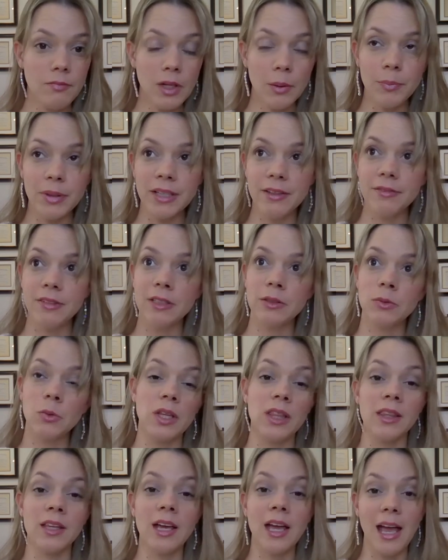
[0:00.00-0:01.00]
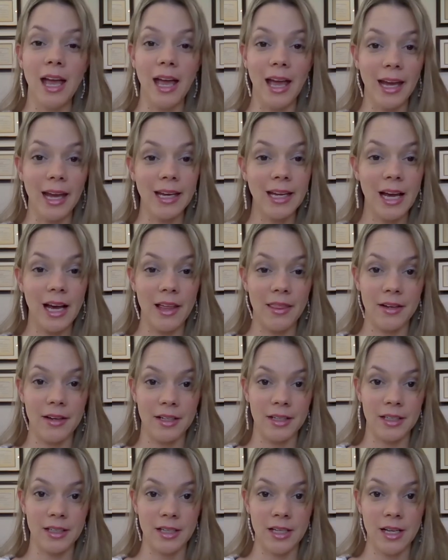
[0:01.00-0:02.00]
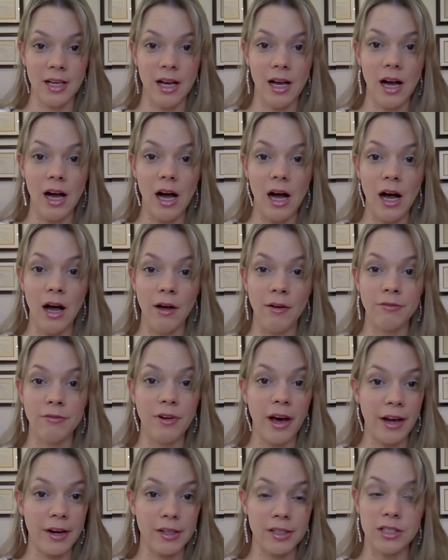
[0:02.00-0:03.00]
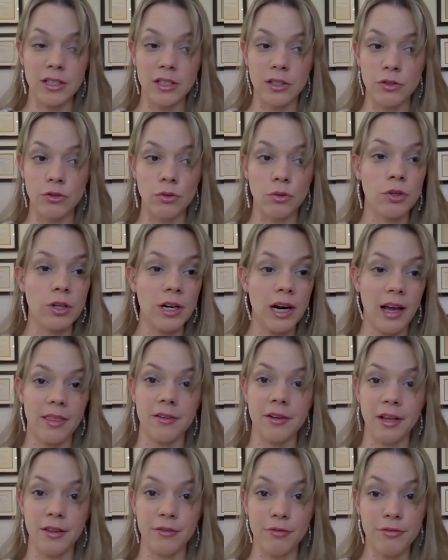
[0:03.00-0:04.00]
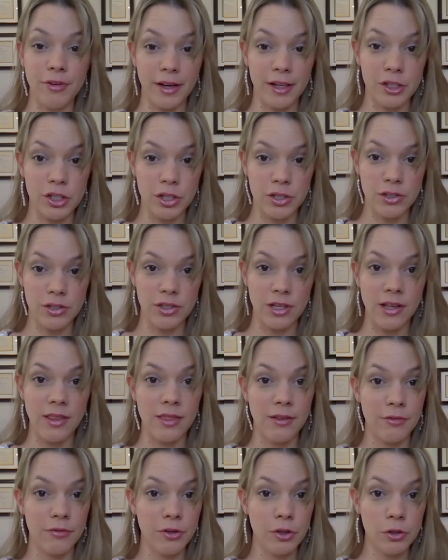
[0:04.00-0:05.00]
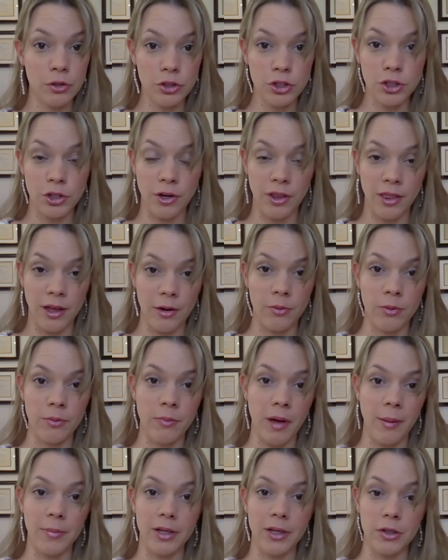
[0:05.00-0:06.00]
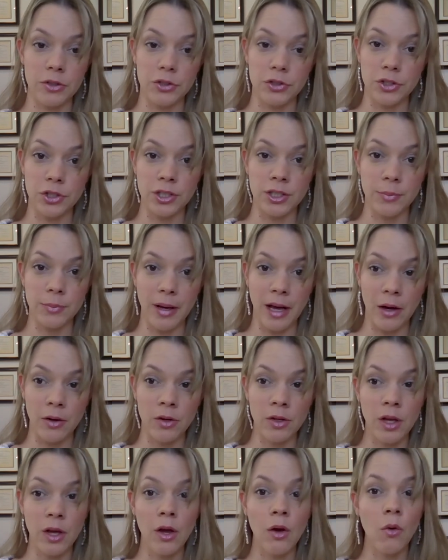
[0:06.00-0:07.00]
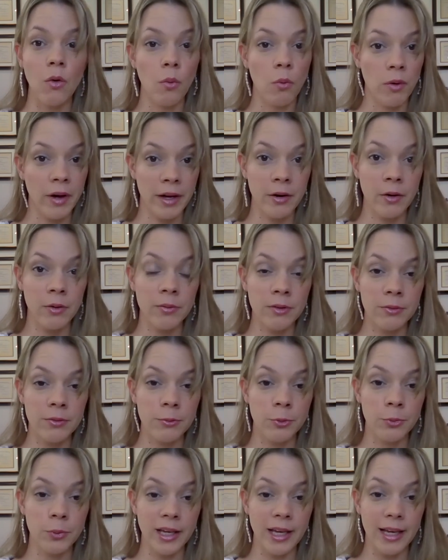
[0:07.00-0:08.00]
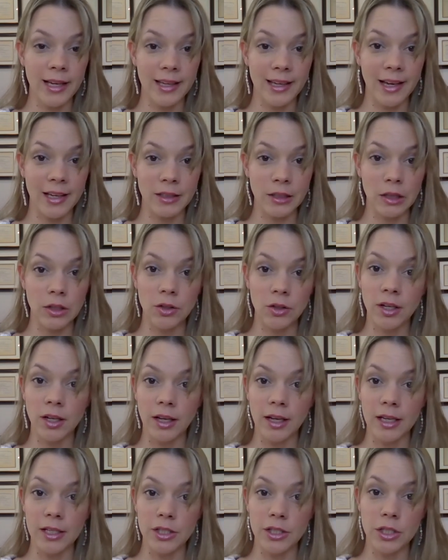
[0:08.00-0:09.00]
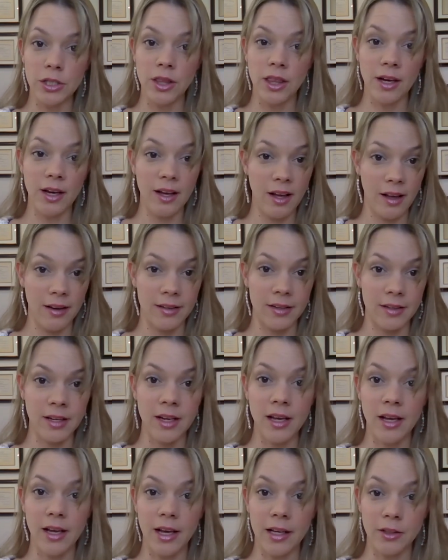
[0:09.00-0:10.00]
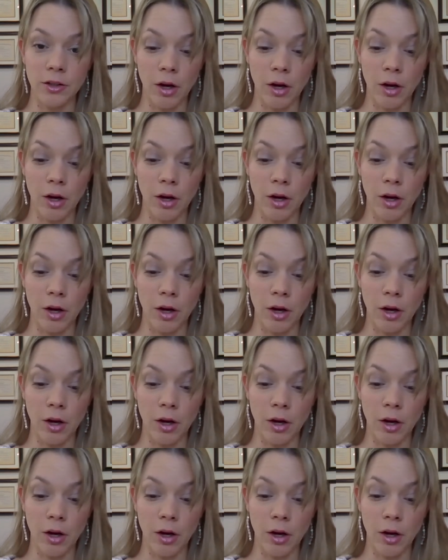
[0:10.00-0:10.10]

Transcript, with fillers: but even with any other viruses or other infections in the future that we might be concerned about, why don't we again look into the gut and